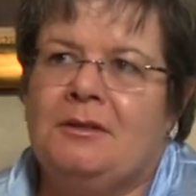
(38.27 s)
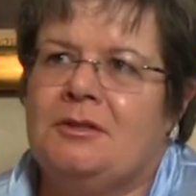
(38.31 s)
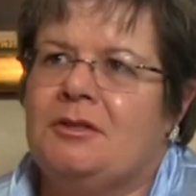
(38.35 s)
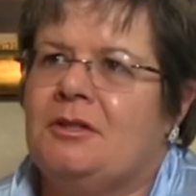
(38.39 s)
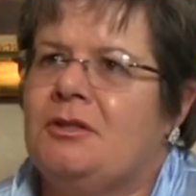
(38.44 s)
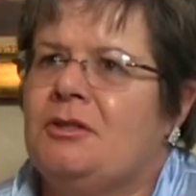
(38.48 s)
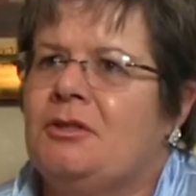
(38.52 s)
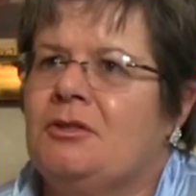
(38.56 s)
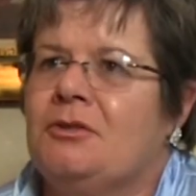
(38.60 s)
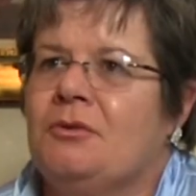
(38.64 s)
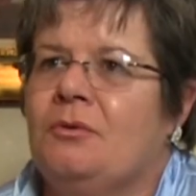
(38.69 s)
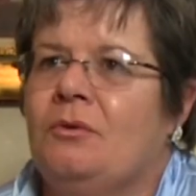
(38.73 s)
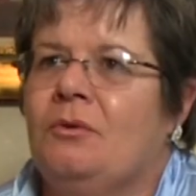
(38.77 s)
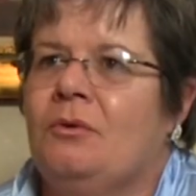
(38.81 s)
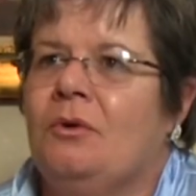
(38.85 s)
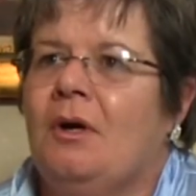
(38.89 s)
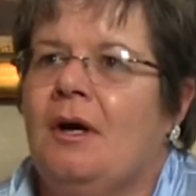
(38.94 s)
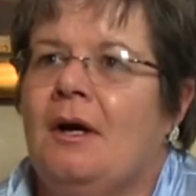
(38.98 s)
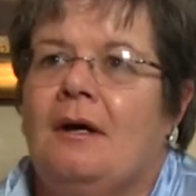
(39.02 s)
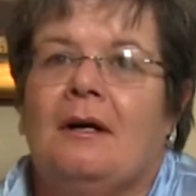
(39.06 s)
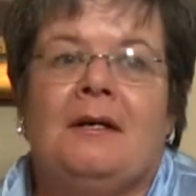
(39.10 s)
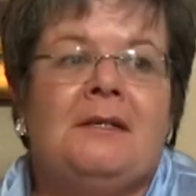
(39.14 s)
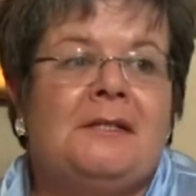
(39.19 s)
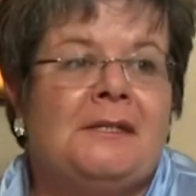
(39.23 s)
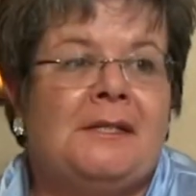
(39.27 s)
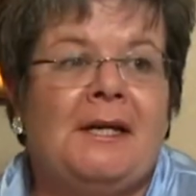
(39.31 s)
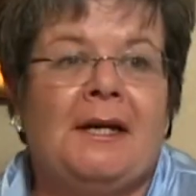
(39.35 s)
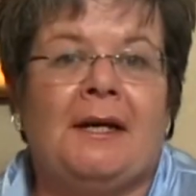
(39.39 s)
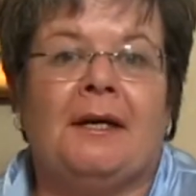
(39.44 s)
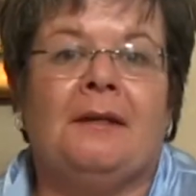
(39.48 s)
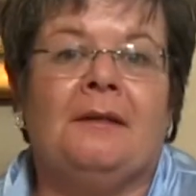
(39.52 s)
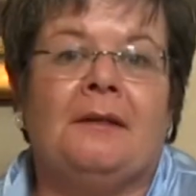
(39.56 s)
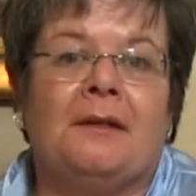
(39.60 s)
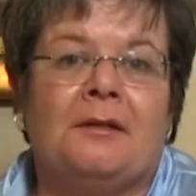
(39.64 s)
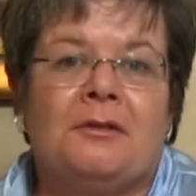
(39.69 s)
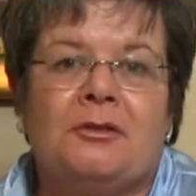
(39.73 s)
She saw her
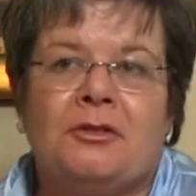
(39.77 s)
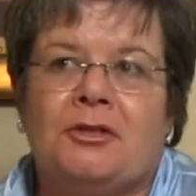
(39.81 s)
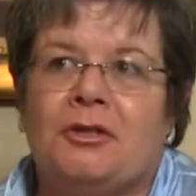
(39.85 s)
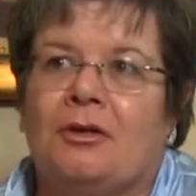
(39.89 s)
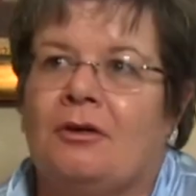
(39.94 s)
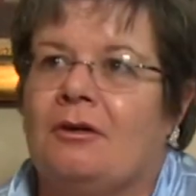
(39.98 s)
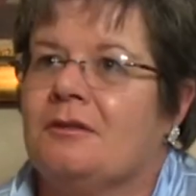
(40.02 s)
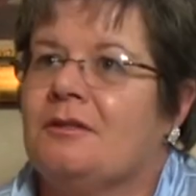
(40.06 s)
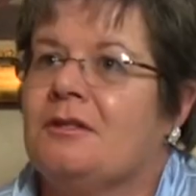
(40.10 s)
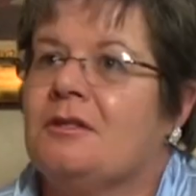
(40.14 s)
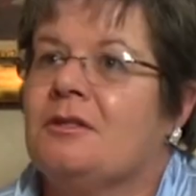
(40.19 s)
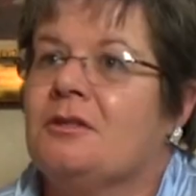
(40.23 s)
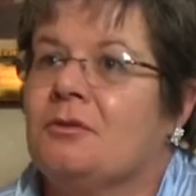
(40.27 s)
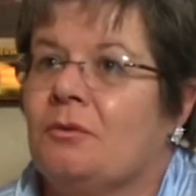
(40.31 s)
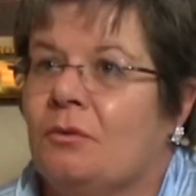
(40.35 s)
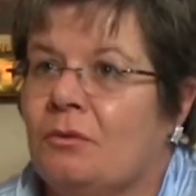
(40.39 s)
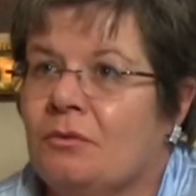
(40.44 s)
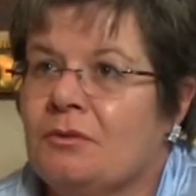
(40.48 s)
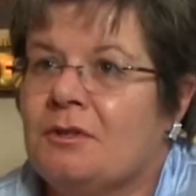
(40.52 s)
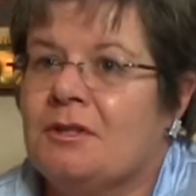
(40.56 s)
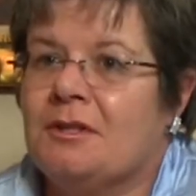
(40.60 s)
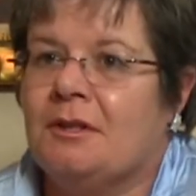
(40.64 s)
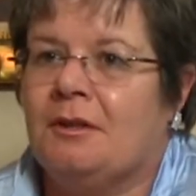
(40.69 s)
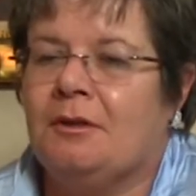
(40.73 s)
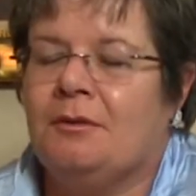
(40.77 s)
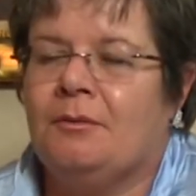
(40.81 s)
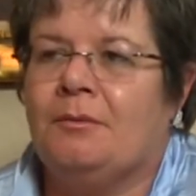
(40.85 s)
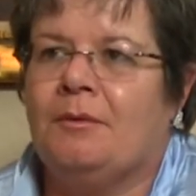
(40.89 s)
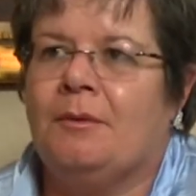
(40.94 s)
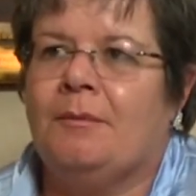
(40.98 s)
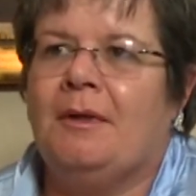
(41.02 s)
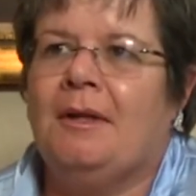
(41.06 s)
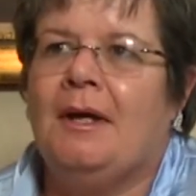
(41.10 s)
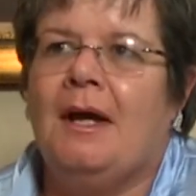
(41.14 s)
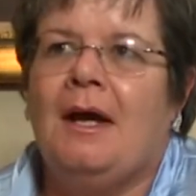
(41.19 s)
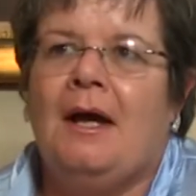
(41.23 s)
second in charge is also a
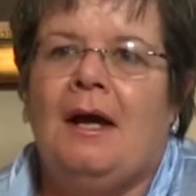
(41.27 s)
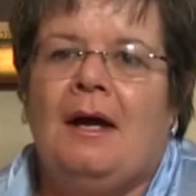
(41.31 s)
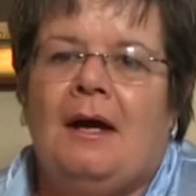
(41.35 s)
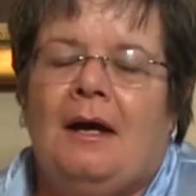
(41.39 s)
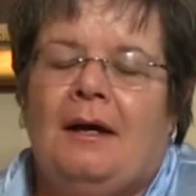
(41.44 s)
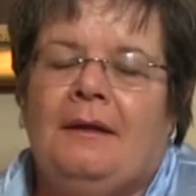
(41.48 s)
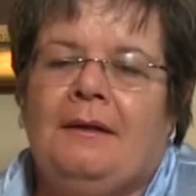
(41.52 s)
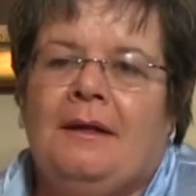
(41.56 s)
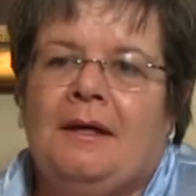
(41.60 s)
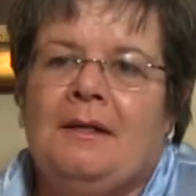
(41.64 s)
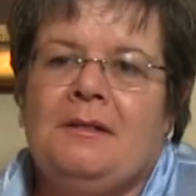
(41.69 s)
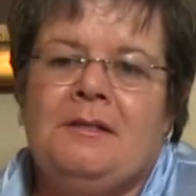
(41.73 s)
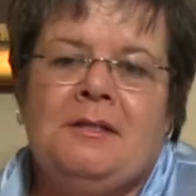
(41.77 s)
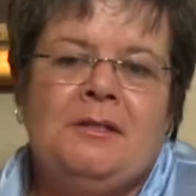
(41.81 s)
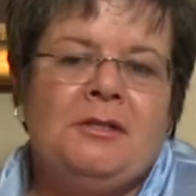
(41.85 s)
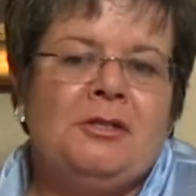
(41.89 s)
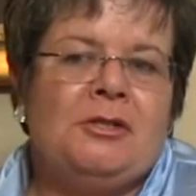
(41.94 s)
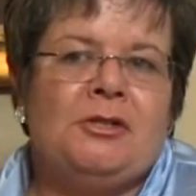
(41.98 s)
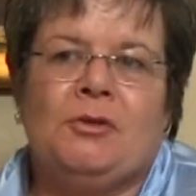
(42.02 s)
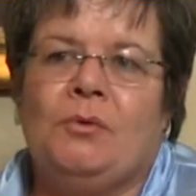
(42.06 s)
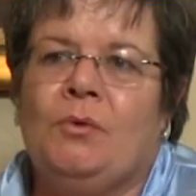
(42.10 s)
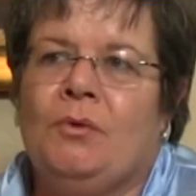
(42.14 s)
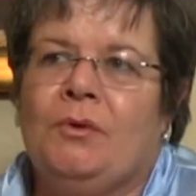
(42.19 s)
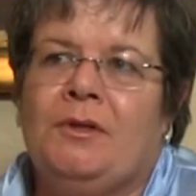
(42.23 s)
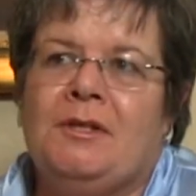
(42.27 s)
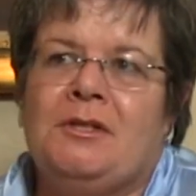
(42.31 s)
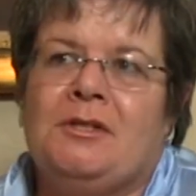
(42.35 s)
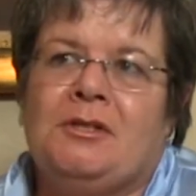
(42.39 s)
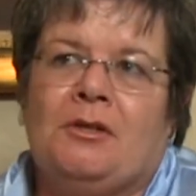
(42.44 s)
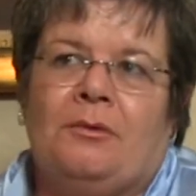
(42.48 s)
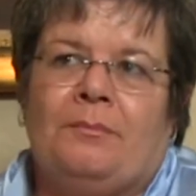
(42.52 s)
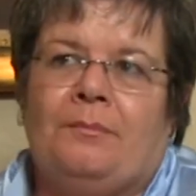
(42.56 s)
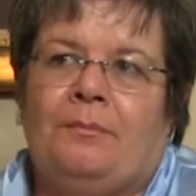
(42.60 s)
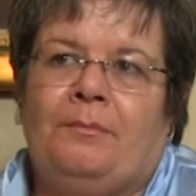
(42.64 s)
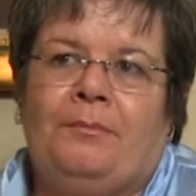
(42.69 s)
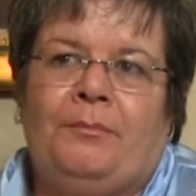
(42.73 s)
woman, and they just saw
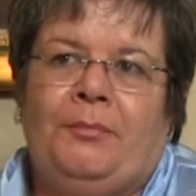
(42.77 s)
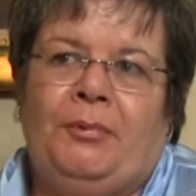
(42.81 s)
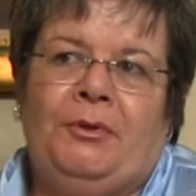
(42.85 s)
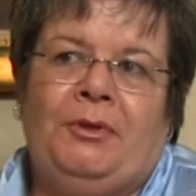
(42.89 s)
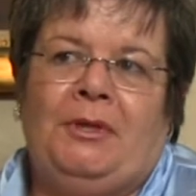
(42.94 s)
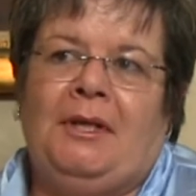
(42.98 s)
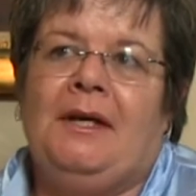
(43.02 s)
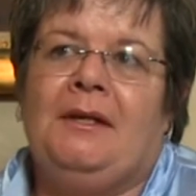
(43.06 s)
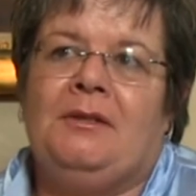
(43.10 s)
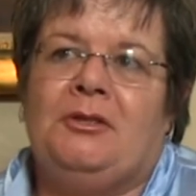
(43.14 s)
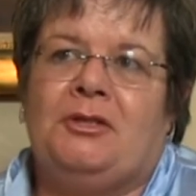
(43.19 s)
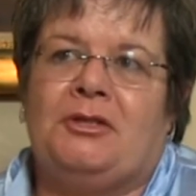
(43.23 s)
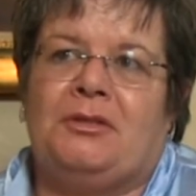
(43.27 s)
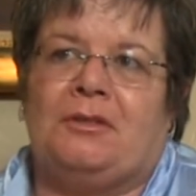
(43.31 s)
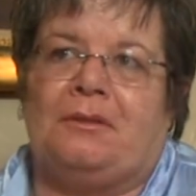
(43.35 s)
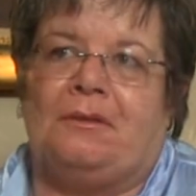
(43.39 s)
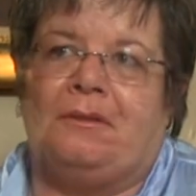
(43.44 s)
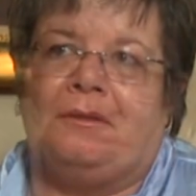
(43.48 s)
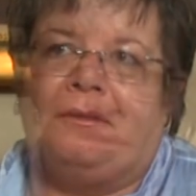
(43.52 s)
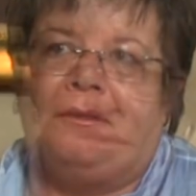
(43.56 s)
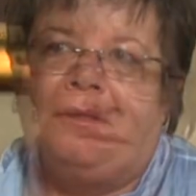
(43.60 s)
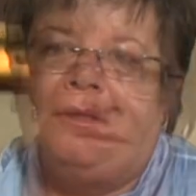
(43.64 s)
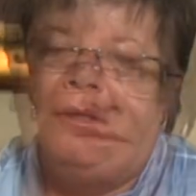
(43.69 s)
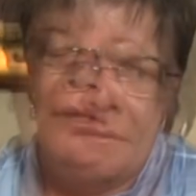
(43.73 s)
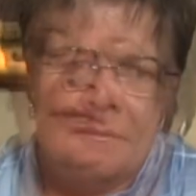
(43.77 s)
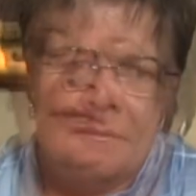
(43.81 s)
this potential.